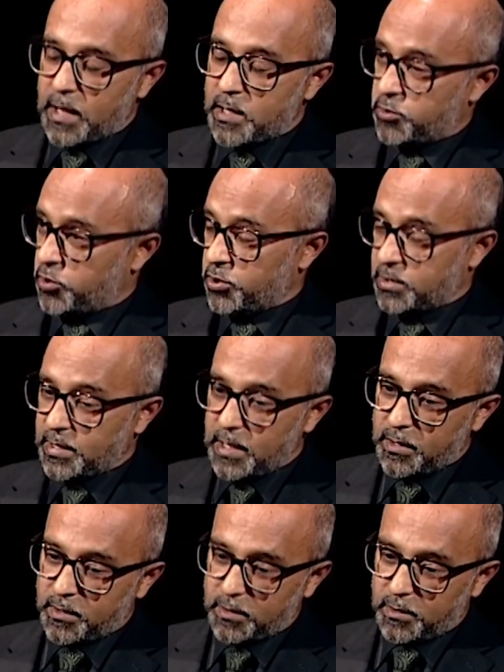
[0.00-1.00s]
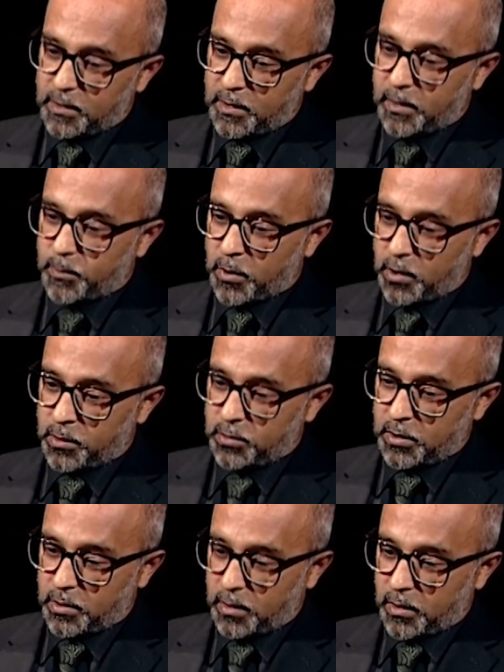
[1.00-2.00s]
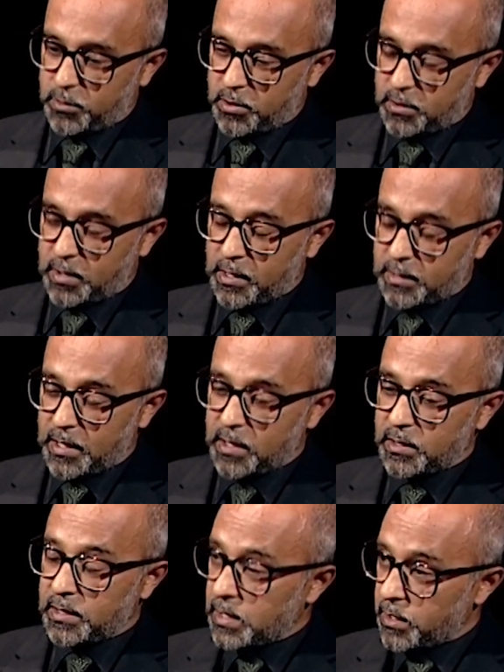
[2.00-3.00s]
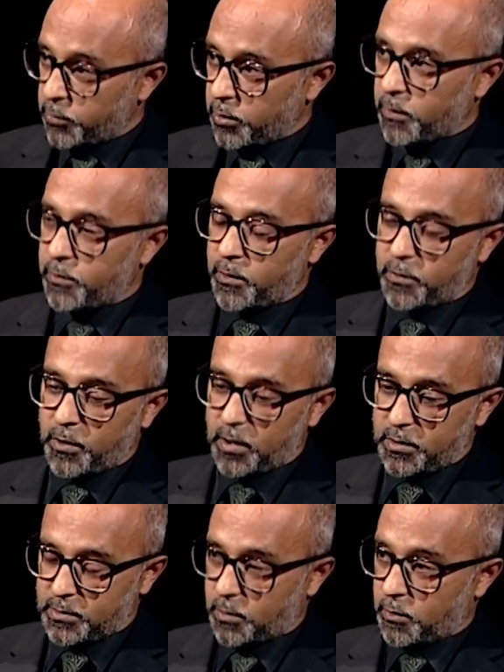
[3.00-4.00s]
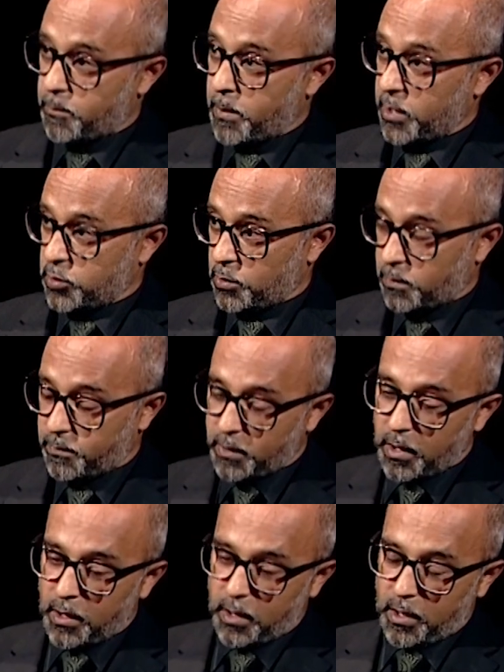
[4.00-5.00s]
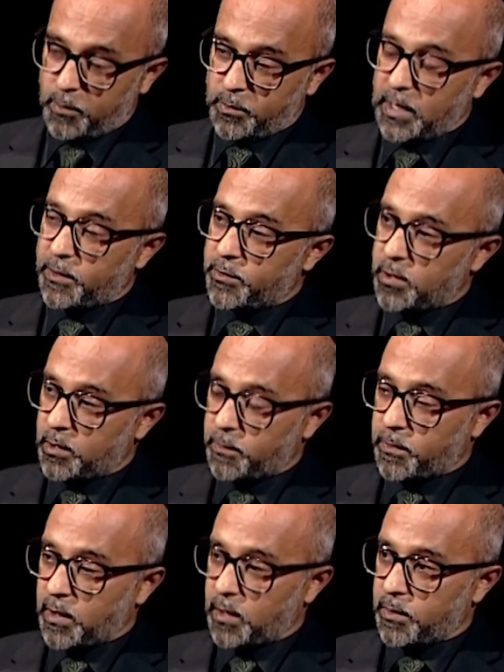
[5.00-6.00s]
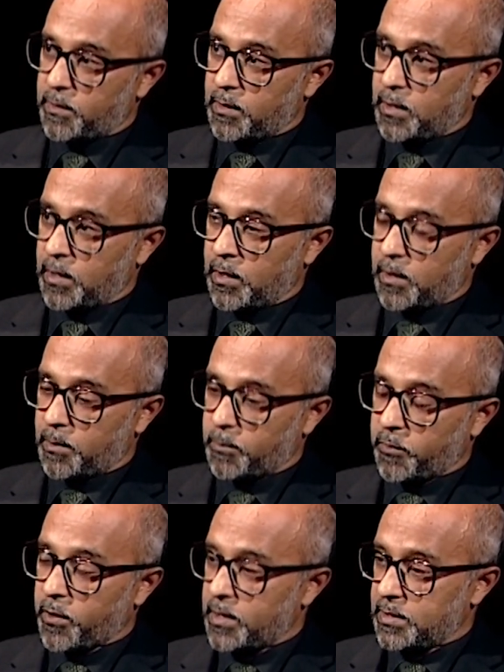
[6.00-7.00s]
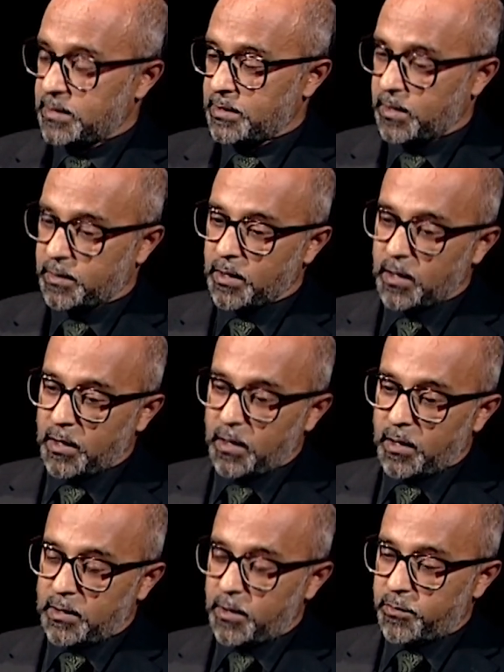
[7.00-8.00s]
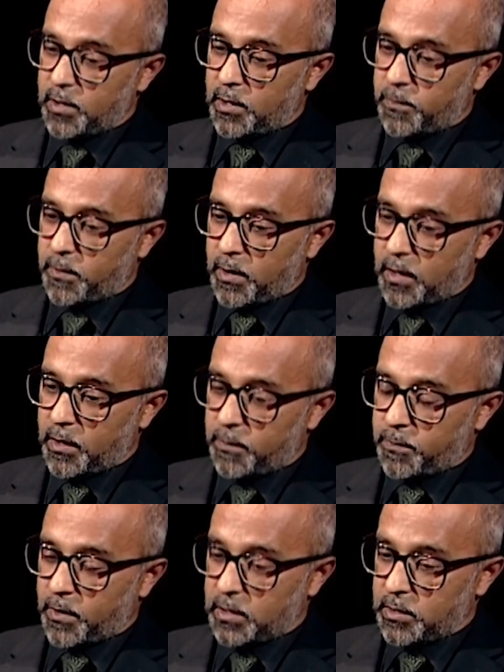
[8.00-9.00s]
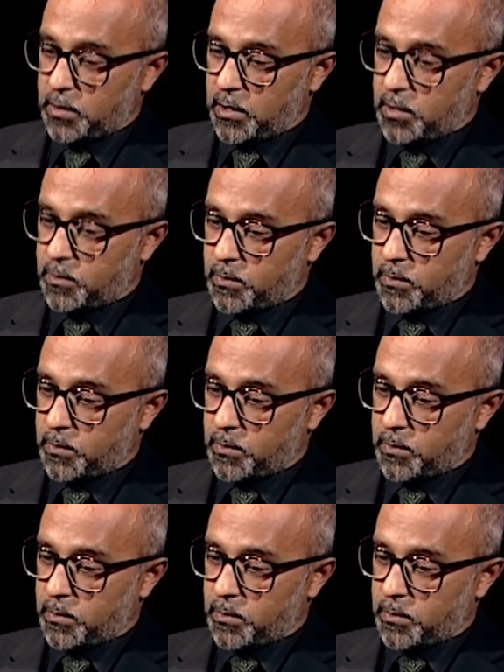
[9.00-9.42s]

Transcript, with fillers: has just taken um, own, uh, just taken delivery of the first sort of batch of, of the F-35 um, fighter jet. The F-35 fighter is... Can I,